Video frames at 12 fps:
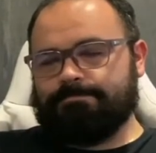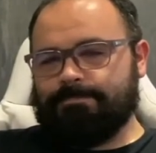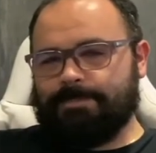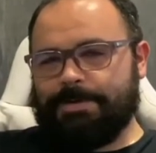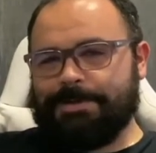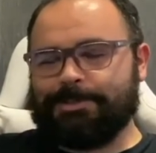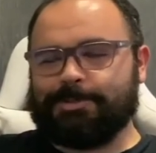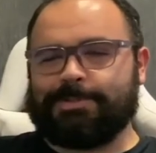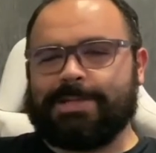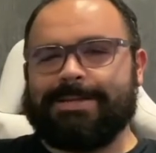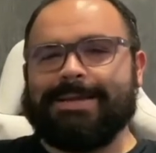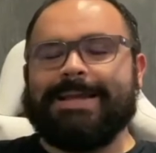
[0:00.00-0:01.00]
Very
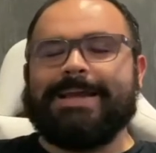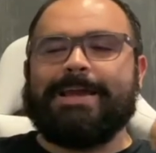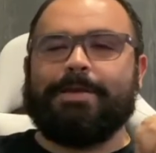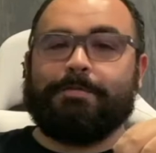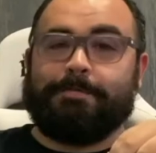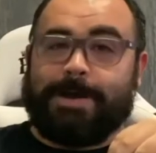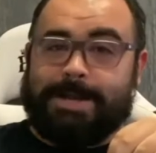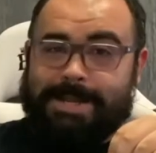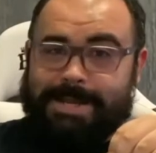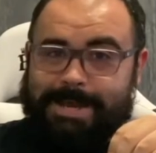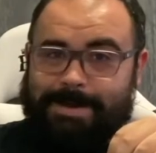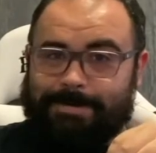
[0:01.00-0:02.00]
interested in
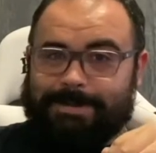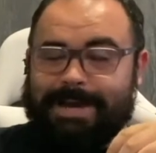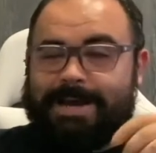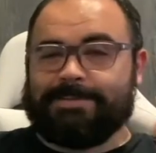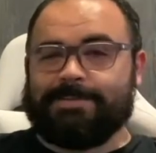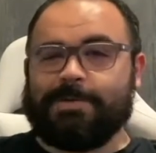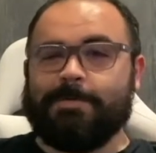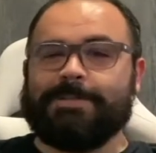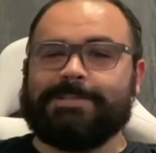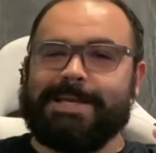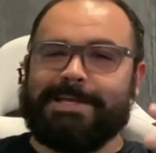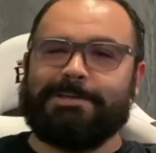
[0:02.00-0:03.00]
finding out. Guys, as always,
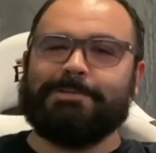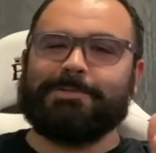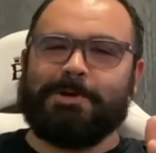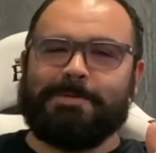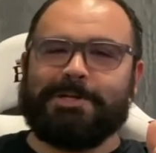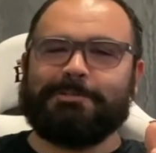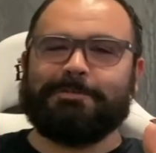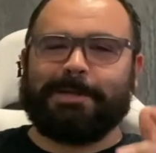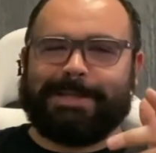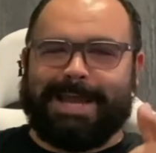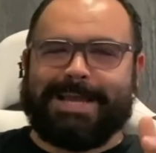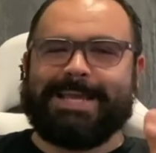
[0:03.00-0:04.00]
thank you so much for
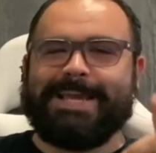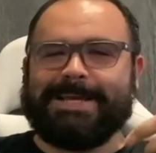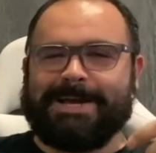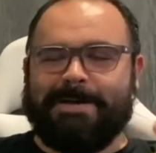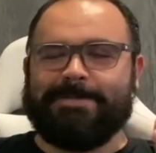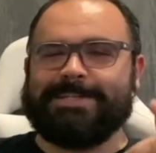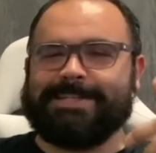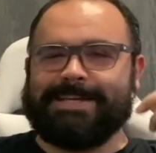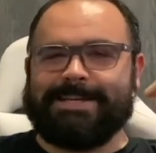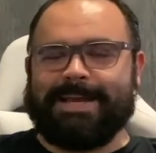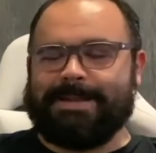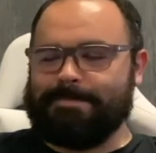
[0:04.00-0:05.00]
liking, commenting,
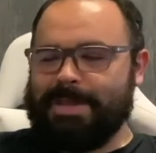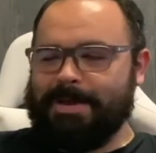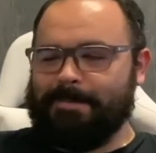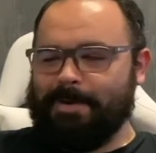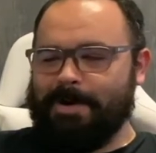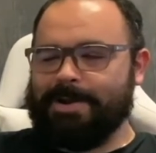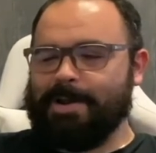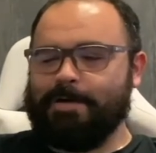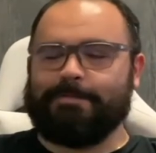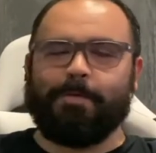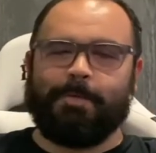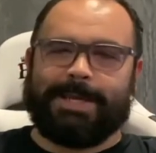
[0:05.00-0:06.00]
and being a part of
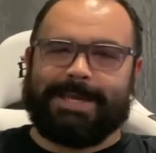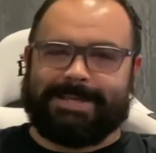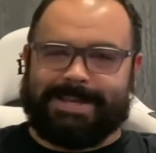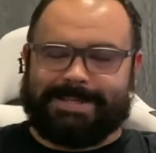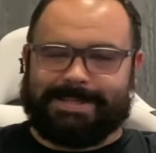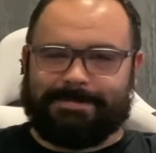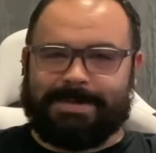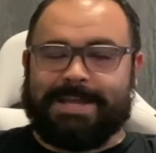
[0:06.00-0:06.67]
A Week in Geekdom.